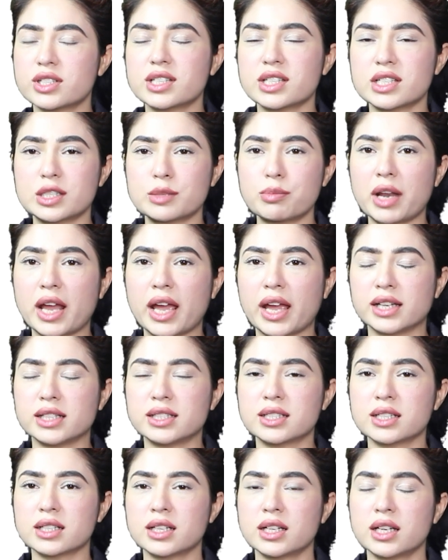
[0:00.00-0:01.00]

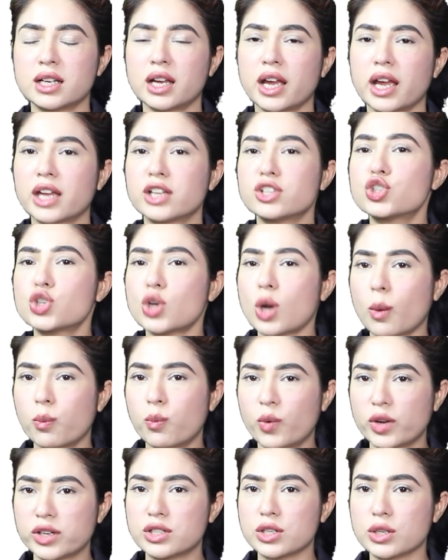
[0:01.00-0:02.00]
displayed in shop
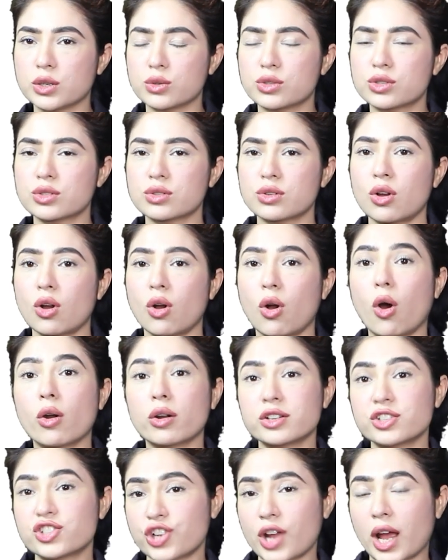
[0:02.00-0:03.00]
windows or
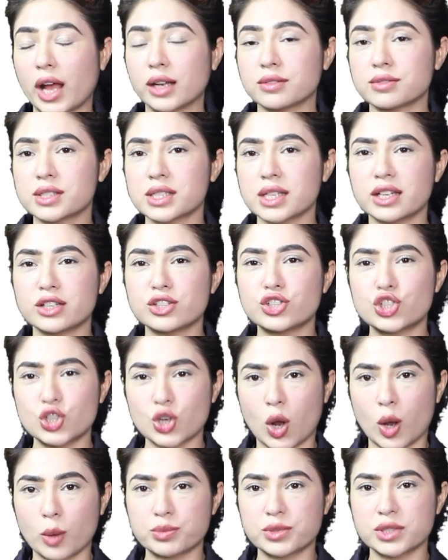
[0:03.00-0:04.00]
on shelves in
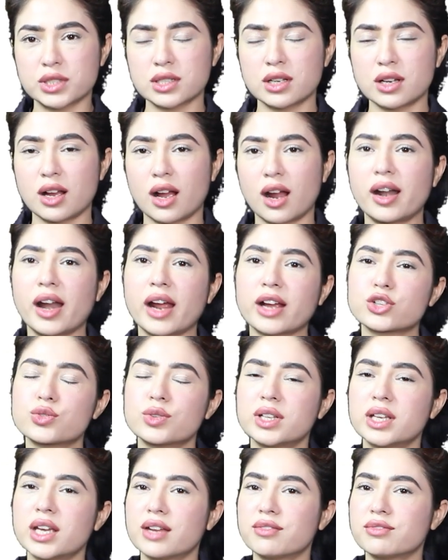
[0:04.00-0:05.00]
shops are
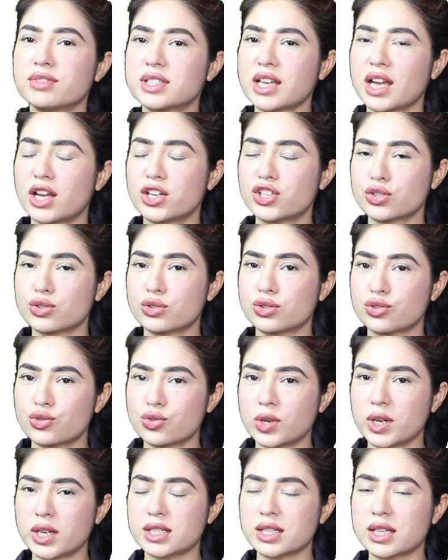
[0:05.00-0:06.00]
actually invitation to
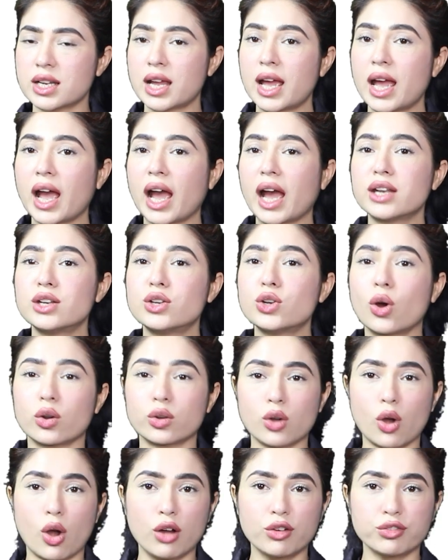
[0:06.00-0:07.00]
treat and
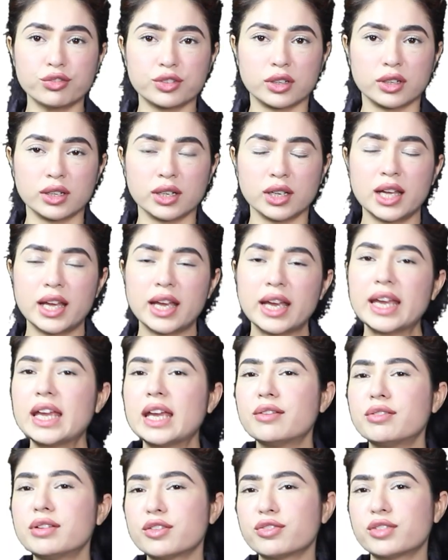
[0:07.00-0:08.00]
not offer,
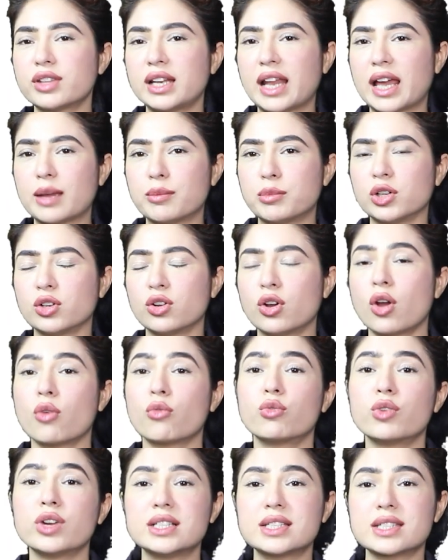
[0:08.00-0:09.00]
even if the label
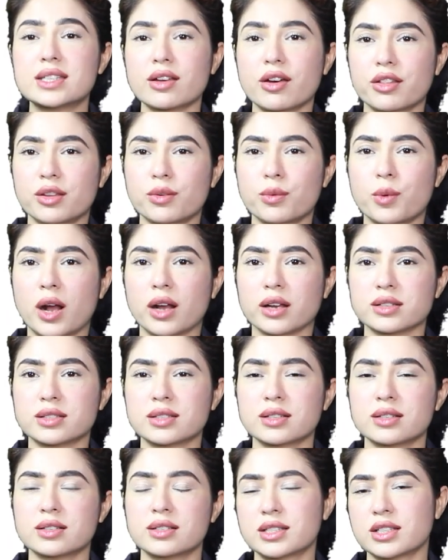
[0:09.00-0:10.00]
reads
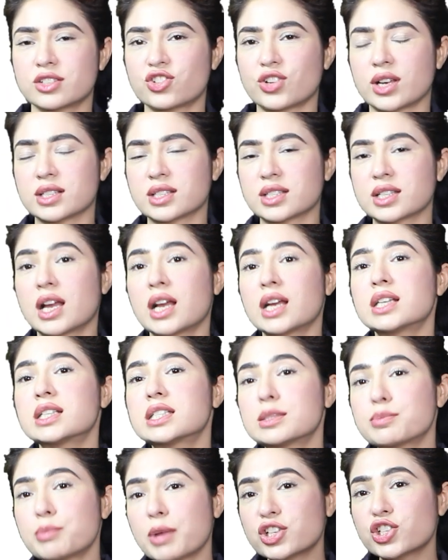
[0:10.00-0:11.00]
otherwise, such as
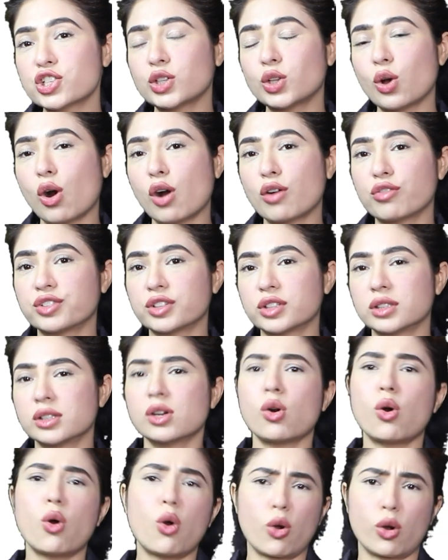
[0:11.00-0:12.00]
special offer
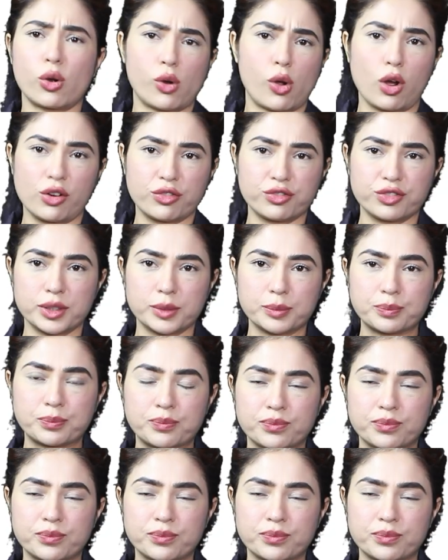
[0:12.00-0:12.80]
or offer.